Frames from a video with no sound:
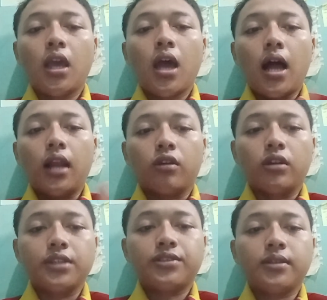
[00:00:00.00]

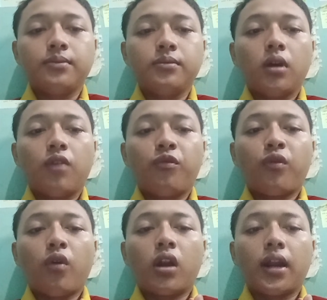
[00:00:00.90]
algorithm
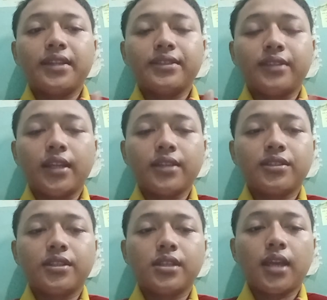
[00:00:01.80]
for
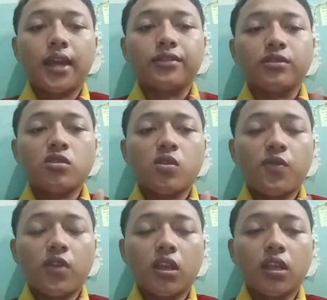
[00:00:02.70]
indexing and
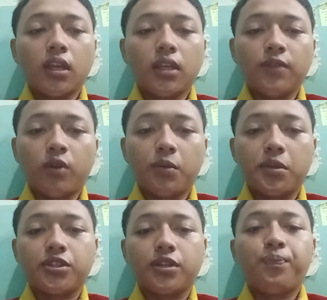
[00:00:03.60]
retrieving information.